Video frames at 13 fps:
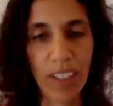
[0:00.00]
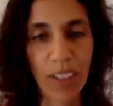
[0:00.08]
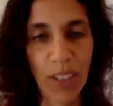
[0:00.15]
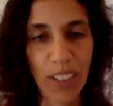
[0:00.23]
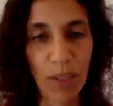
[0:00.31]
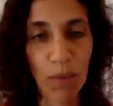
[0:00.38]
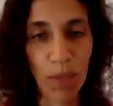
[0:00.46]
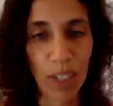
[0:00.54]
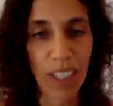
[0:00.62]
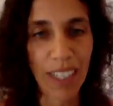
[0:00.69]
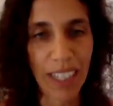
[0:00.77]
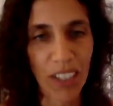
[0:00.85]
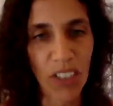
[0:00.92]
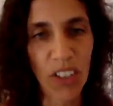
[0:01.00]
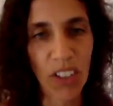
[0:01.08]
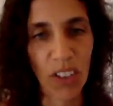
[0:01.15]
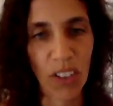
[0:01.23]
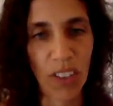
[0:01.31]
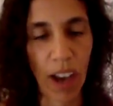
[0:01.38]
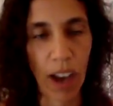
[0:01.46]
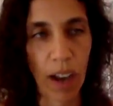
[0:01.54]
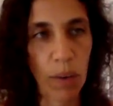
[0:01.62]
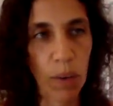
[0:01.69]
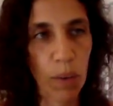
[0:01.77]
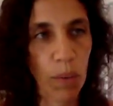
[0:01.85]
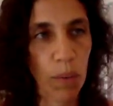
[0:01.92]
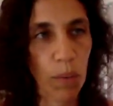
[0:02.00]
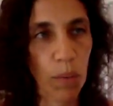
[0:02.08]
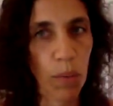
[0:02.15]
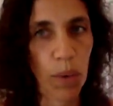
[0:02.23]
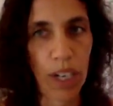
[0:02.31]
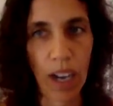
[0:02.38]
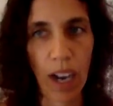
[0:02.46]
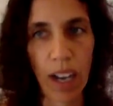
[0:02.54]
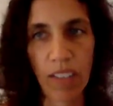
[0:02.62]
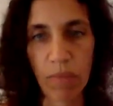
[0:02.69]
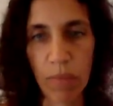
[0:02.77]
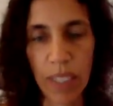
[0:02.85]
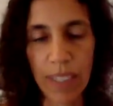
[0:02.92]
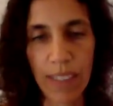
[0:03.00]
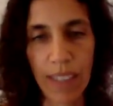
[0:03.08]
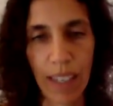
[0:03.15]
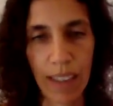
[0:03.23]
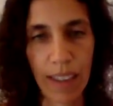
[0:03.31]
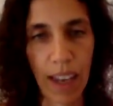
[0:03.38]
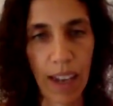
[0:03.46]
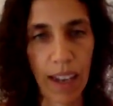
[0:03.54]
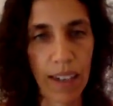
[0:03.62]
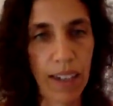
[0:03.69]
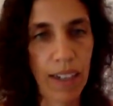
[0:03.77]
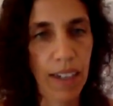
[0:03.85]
So it's a real issue that we're kind of missing that